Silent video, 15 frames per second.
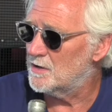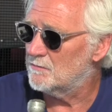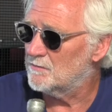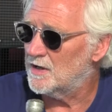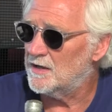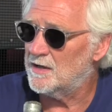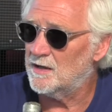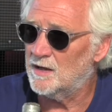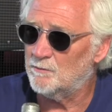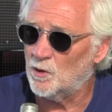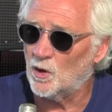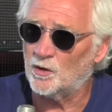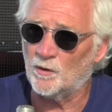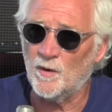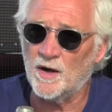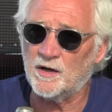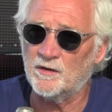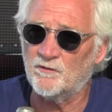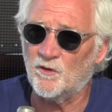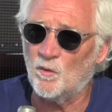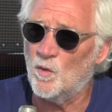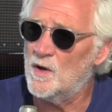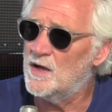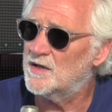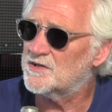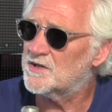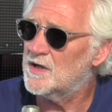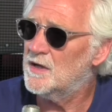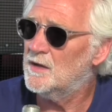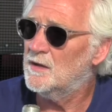Yes, they, they uh, did. Uh, broke a record for
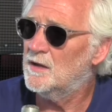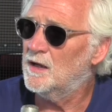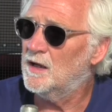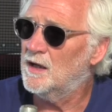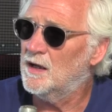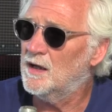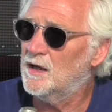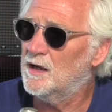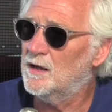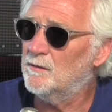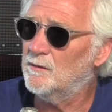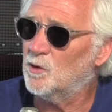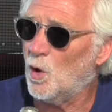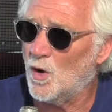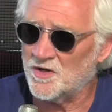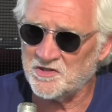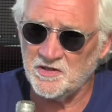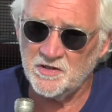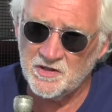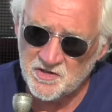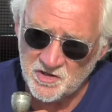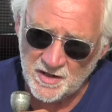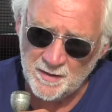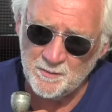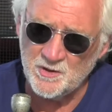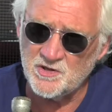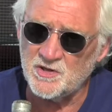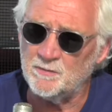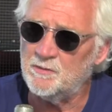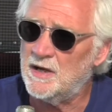wins. Uh, lost in the
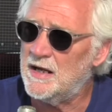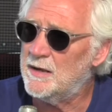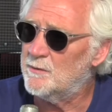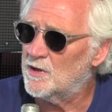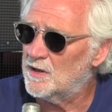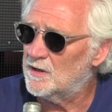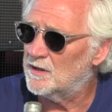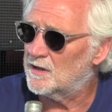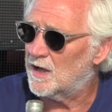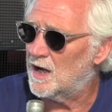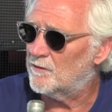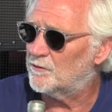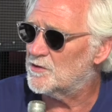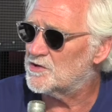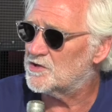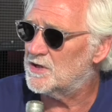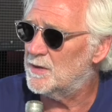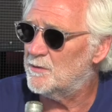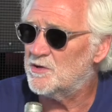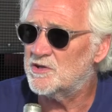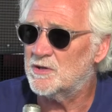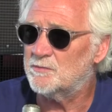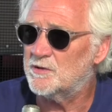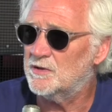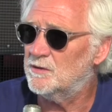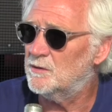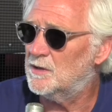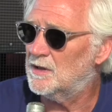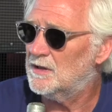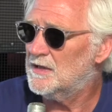championship game in the conference championship
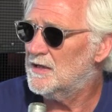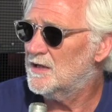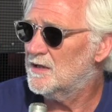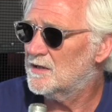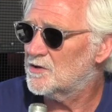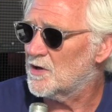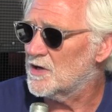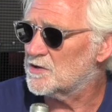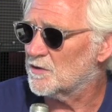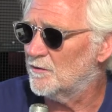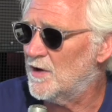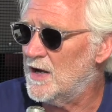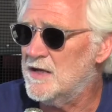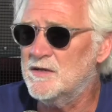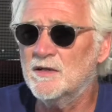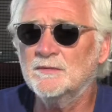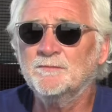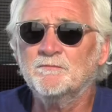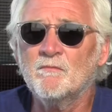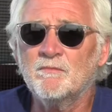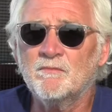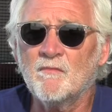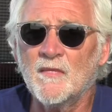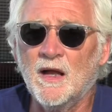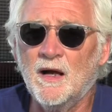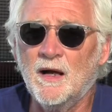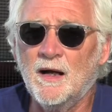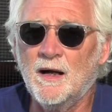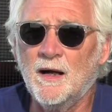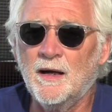to uh, Transylvania. Mm
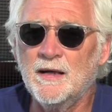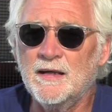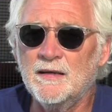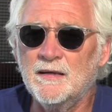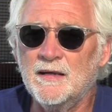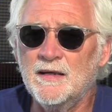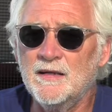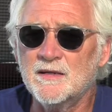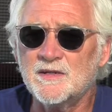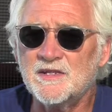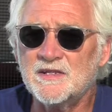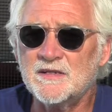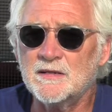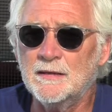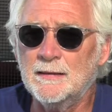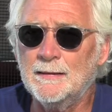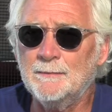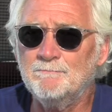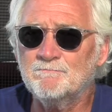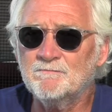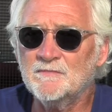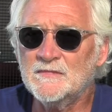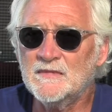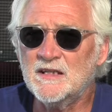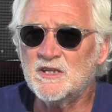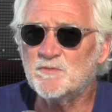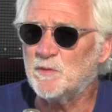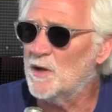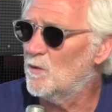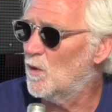-hmm. he, he, is um,
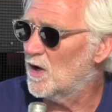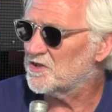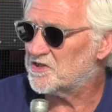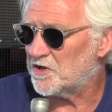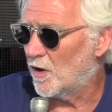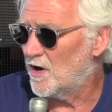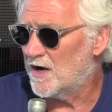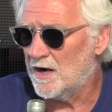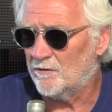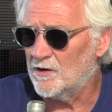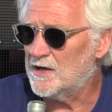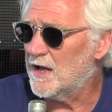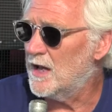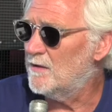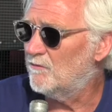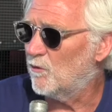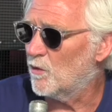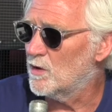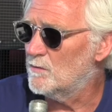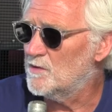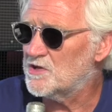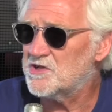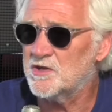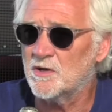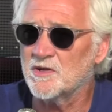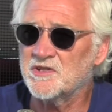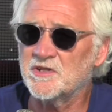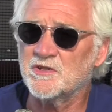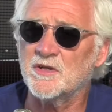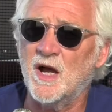he's playing well. Started every game for them this year
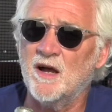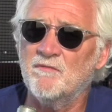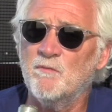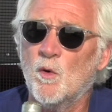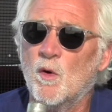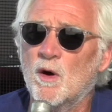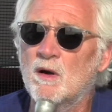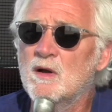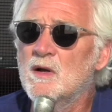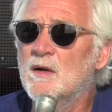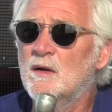as a sophomore.